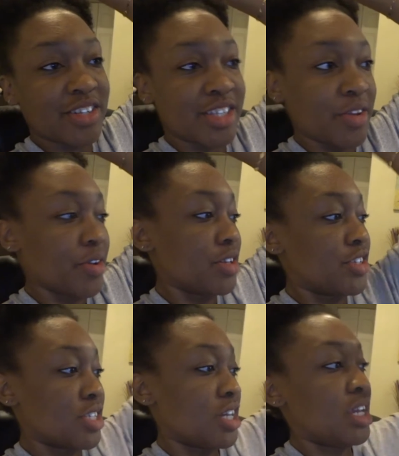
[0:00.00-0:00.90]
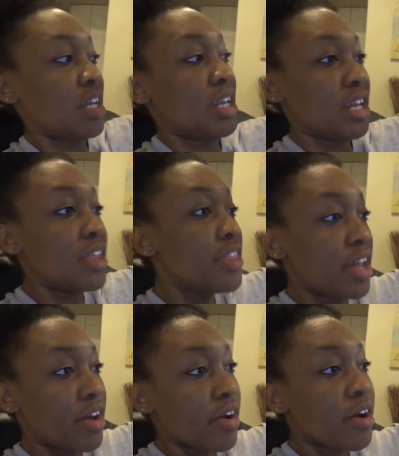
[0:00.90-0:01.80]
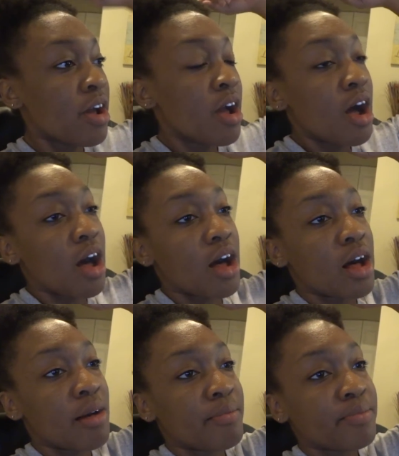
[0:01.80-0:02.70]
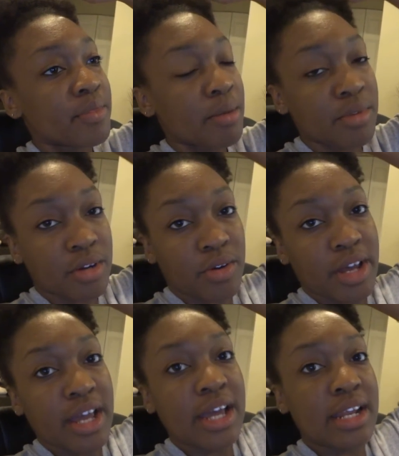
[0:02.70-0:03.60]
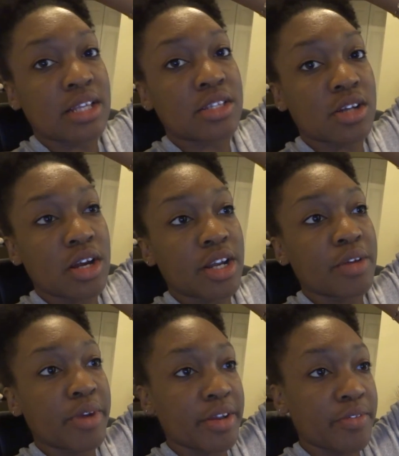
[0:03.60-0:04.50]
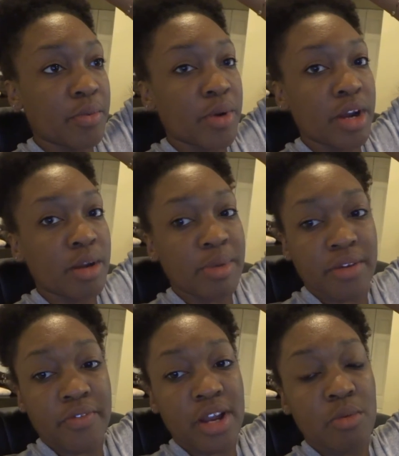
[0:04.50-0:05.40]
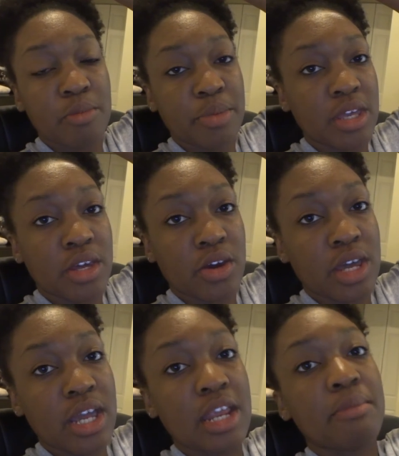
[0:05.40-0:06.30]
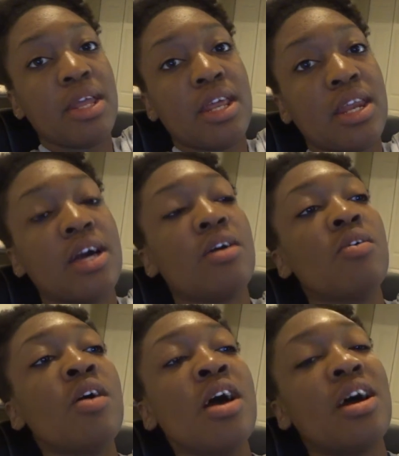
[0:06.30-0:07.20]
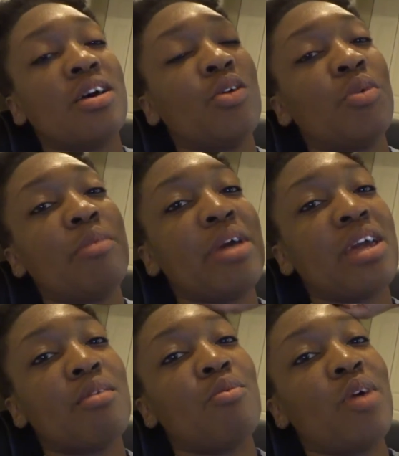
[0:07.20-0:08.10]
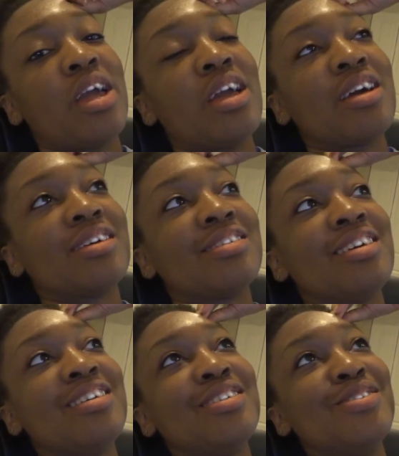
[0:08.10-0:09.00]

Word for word: cereal, and she's going to eat it in there. Um, I'm going to go ahead and start getting ready for work. Big Freddie will be here any minute now. And I don't want to make him wait because he's